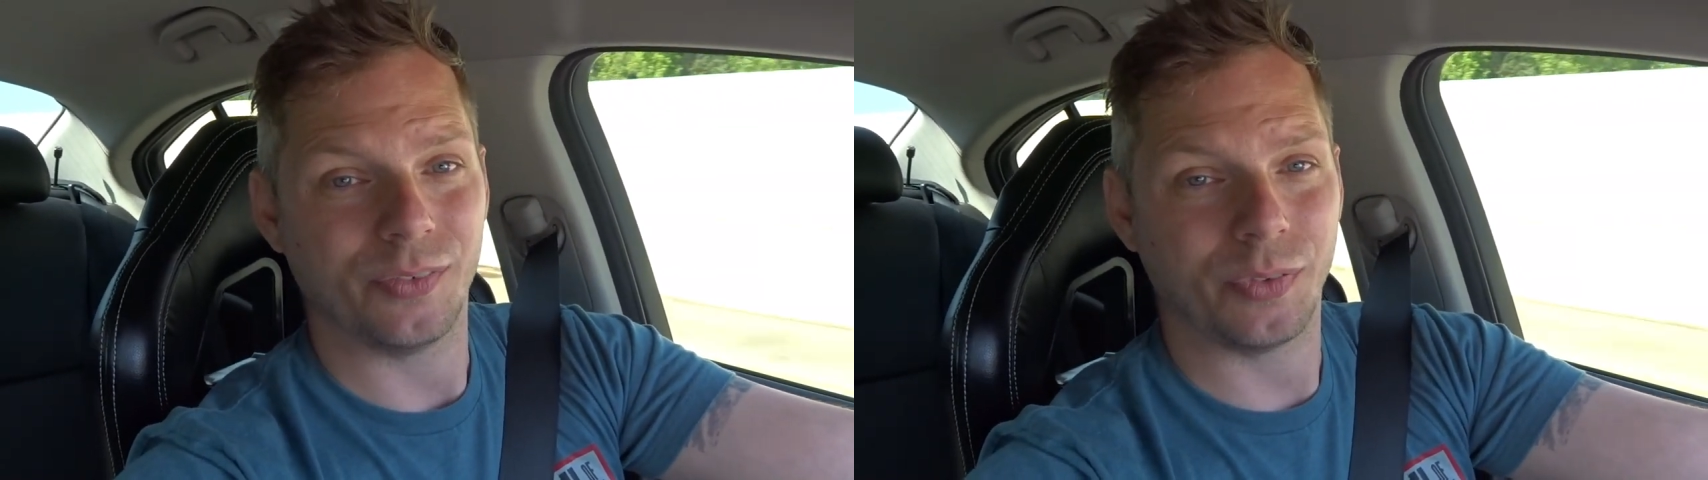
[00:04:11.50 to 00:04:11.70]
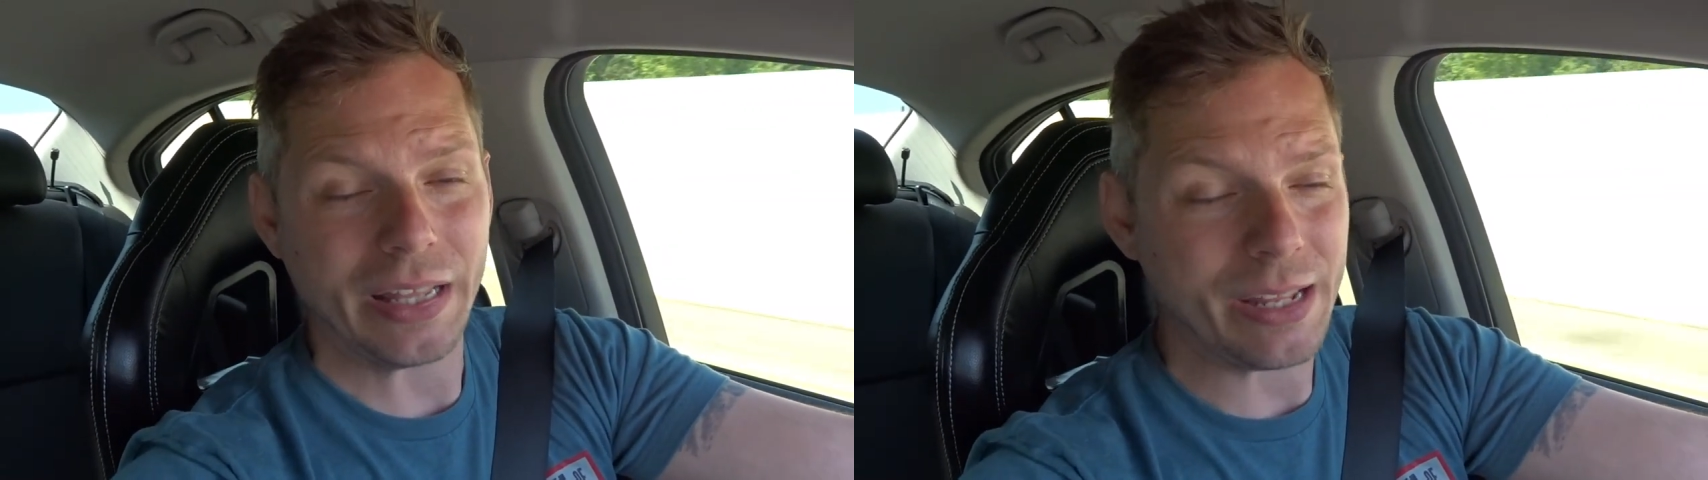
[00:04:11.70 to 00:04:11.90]

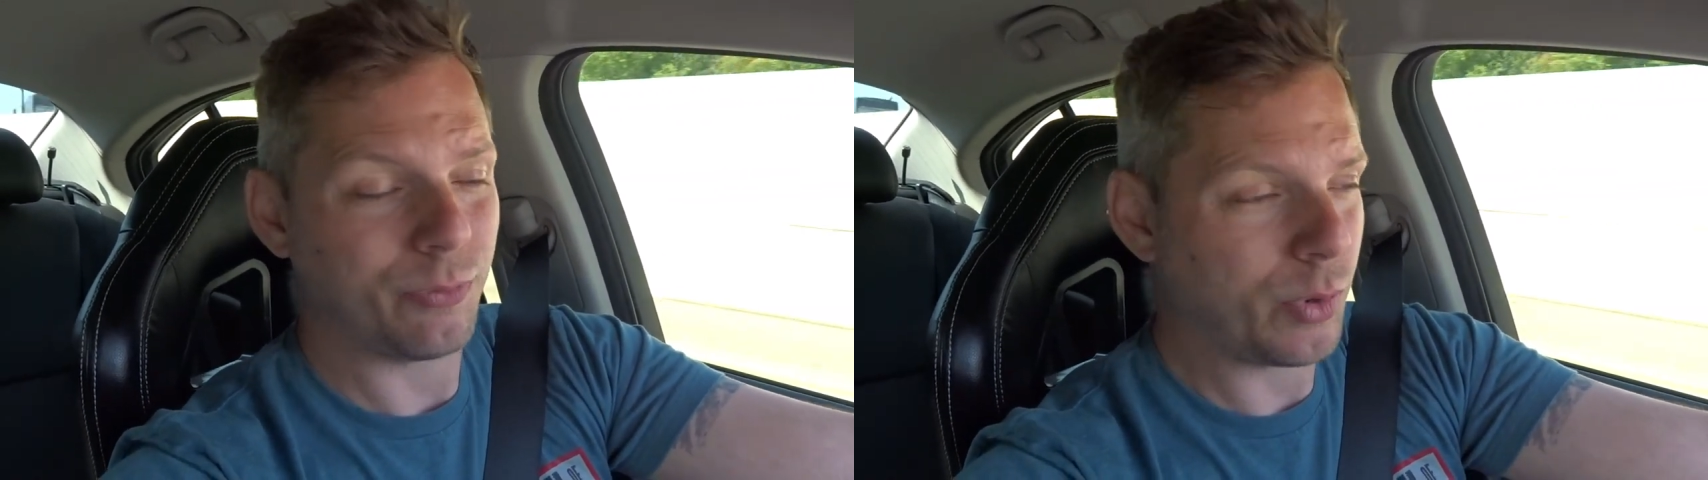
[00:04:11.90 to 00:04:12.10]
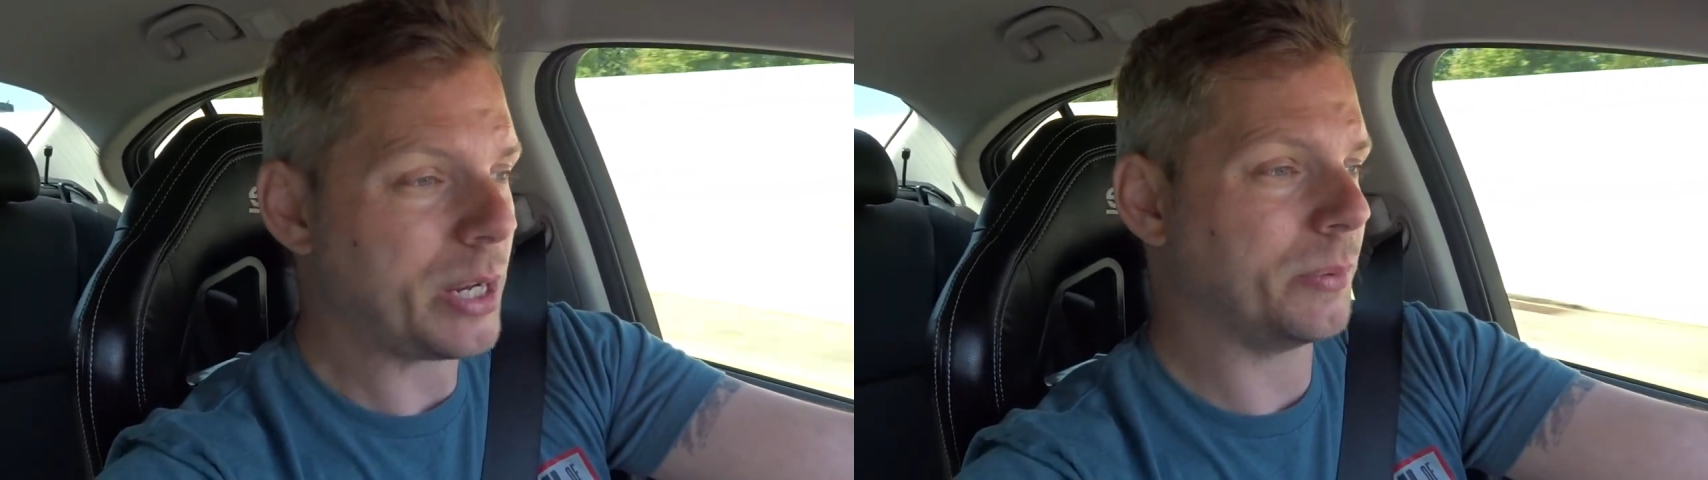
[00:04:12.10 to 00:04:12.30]
fre
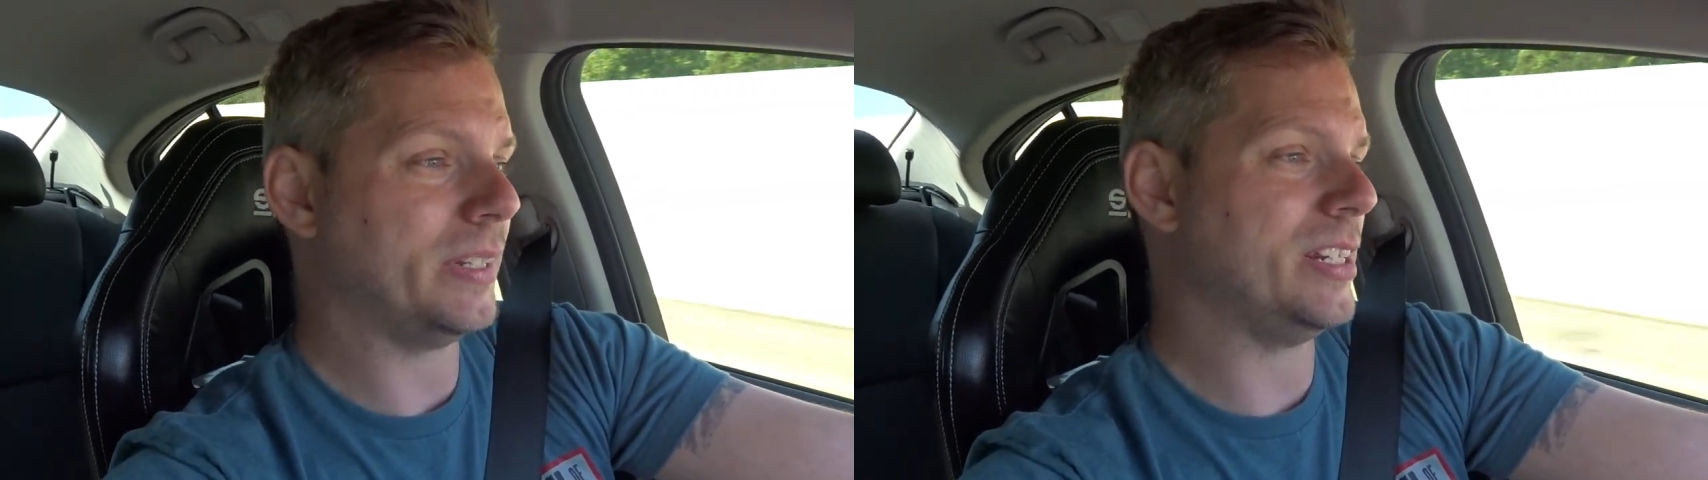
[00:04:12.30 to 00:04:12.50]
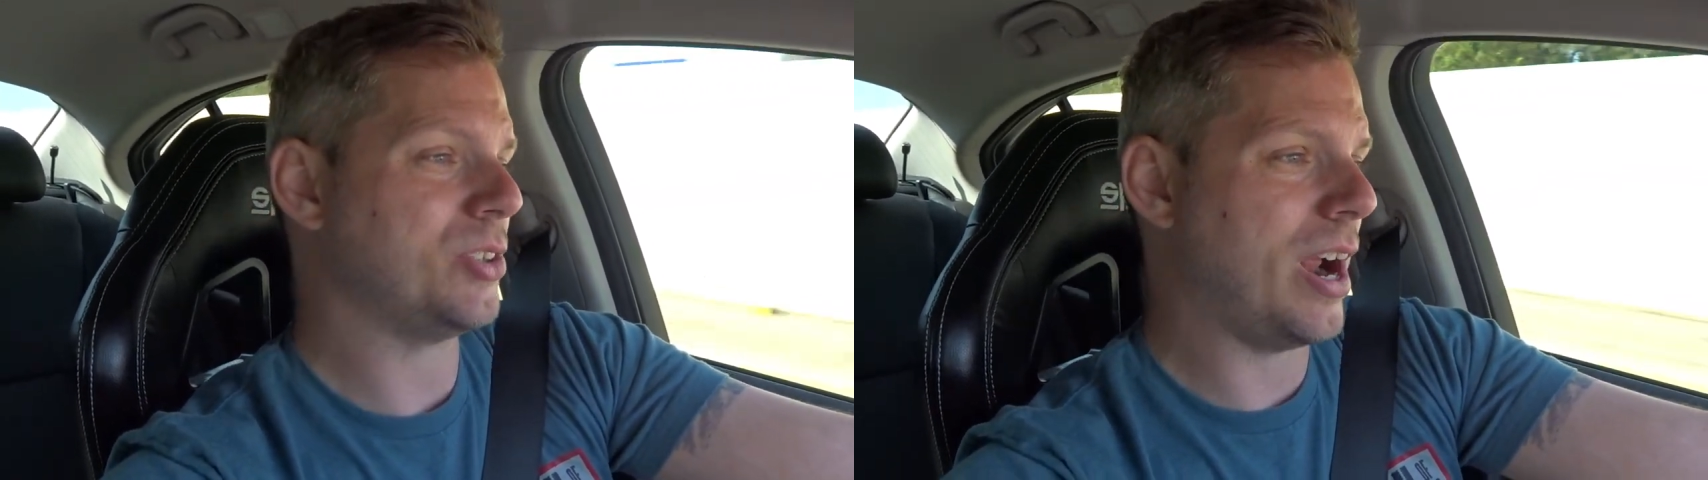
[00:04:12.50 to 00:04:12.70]

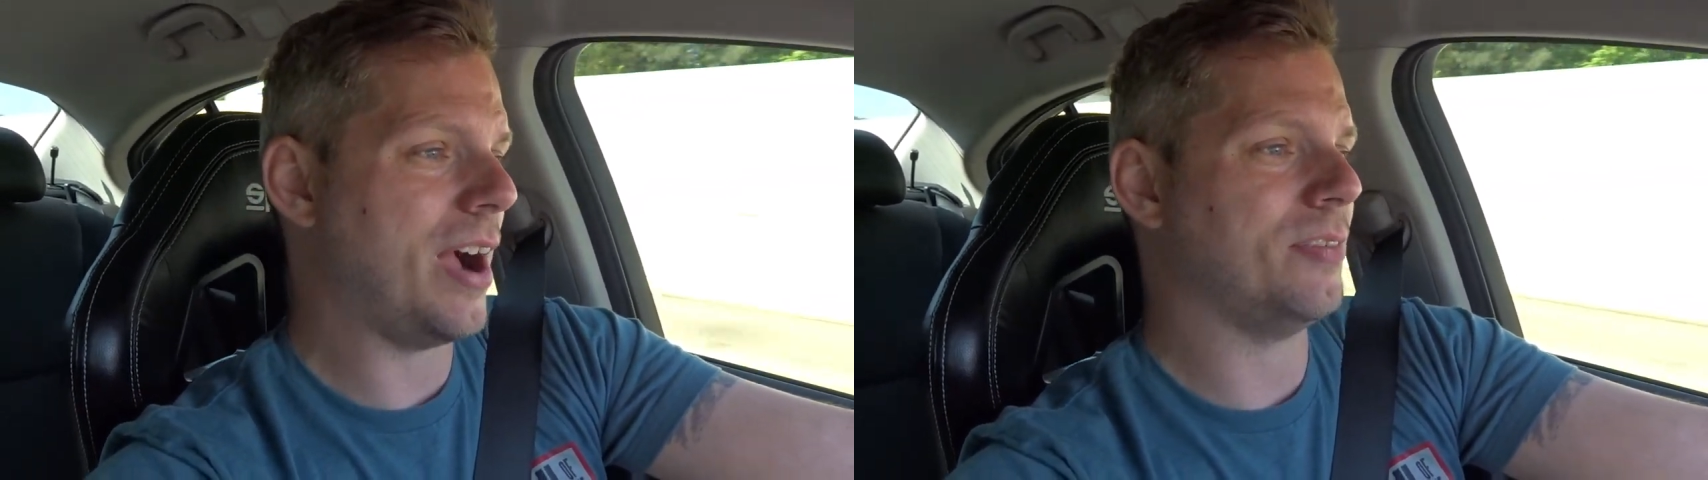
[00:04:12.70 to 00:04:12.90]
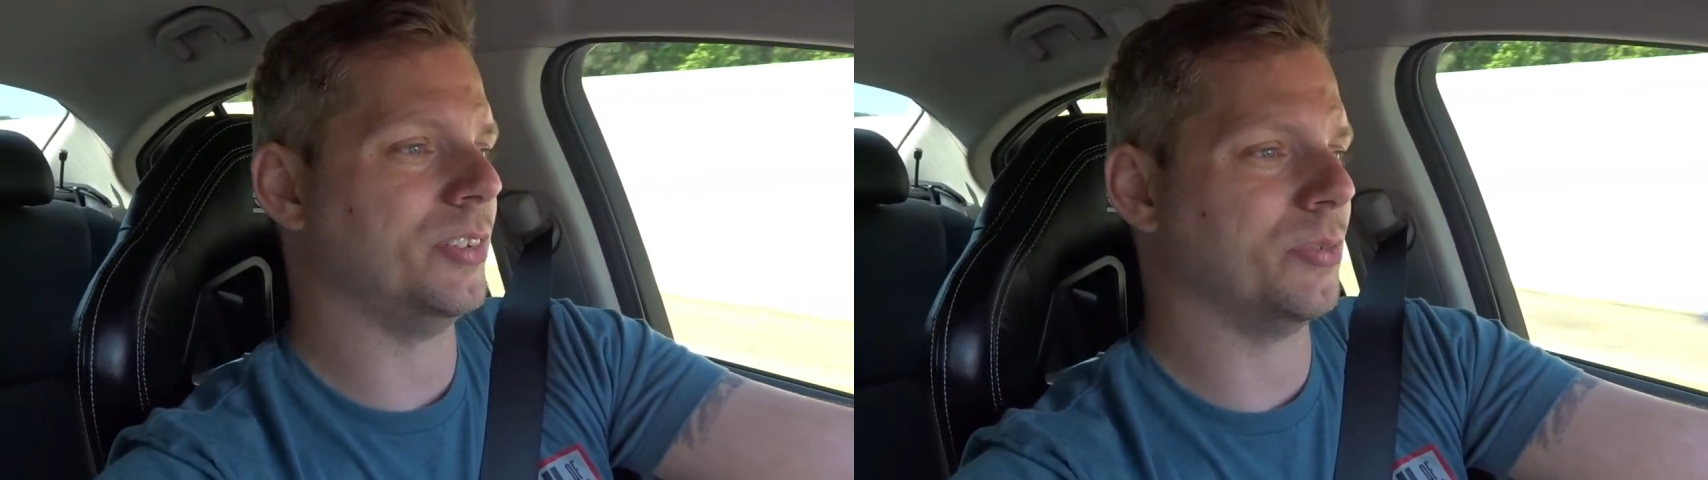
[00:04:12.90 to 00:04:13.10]
frequently
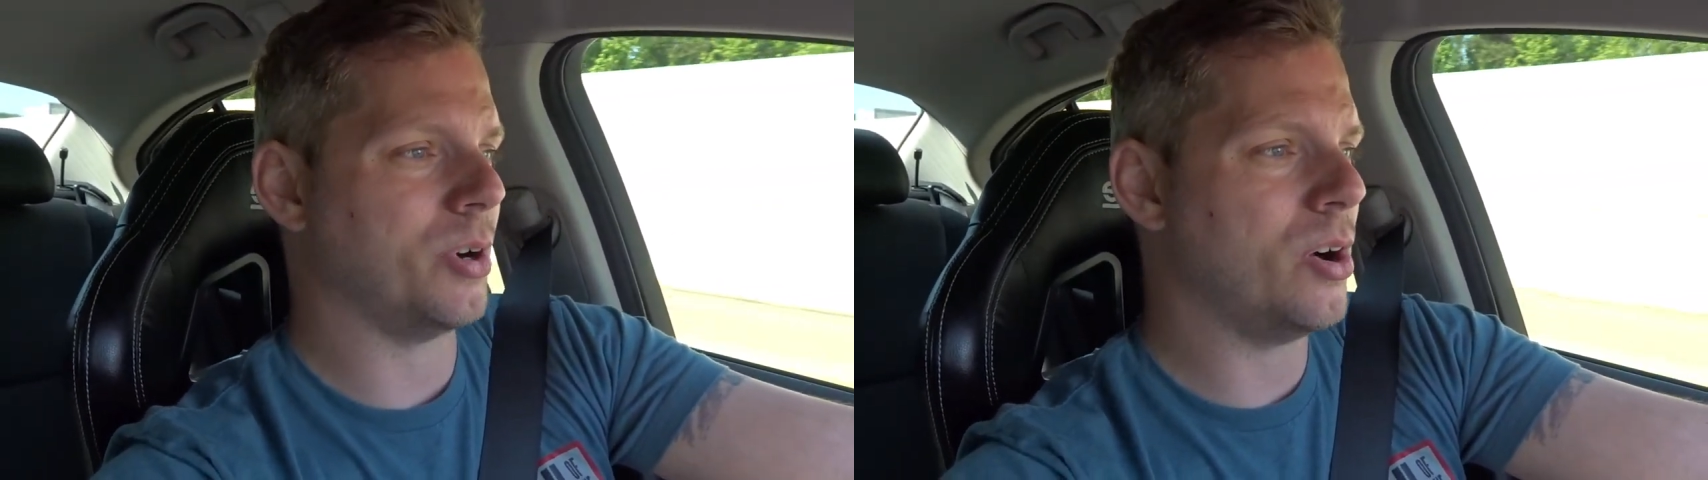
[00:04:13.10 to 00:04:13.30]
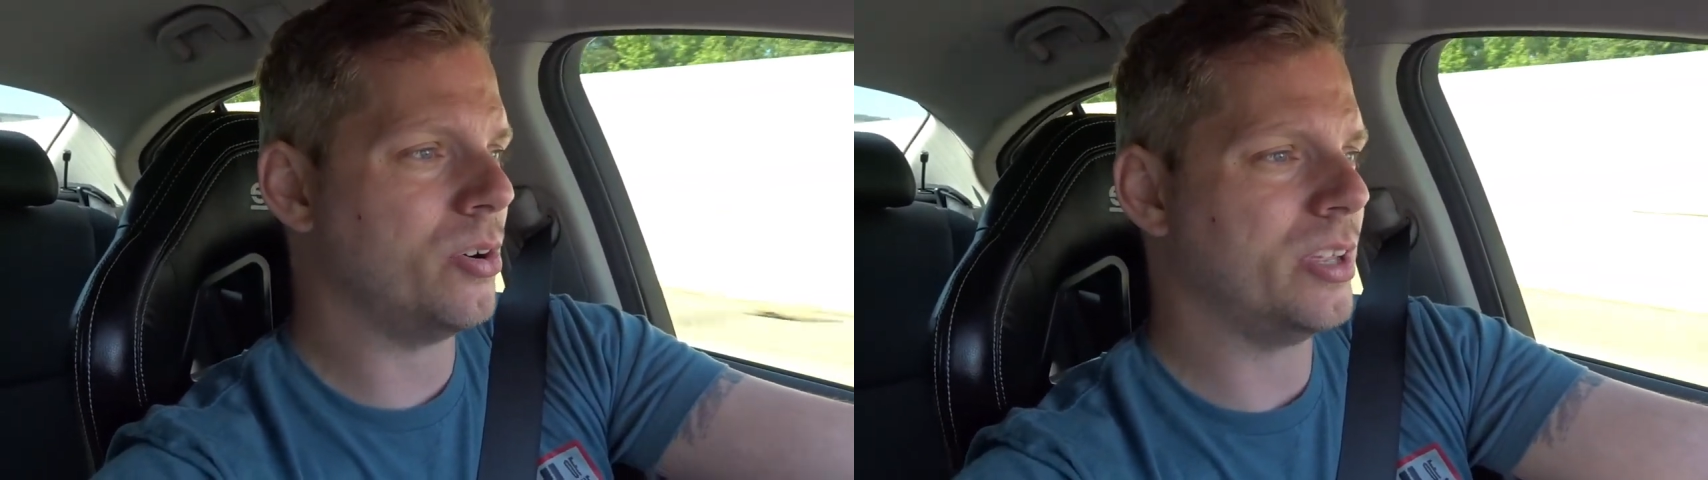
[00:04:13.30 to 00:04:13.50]
traveled
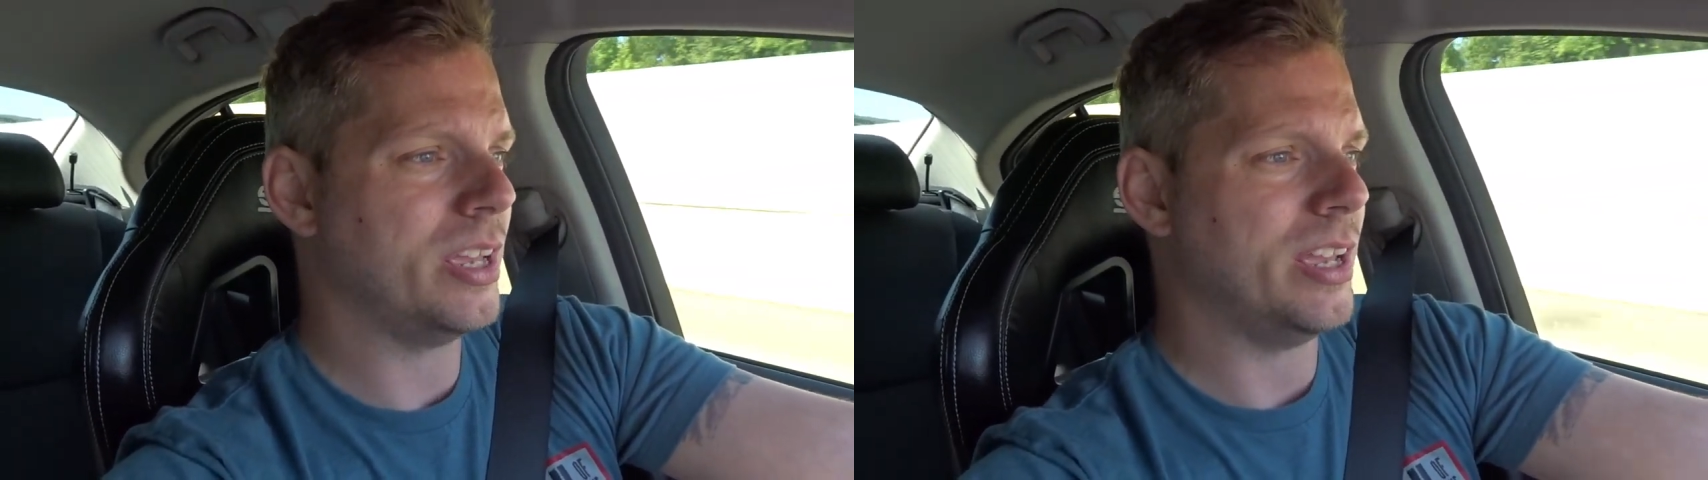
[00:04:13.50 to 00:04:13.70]
road.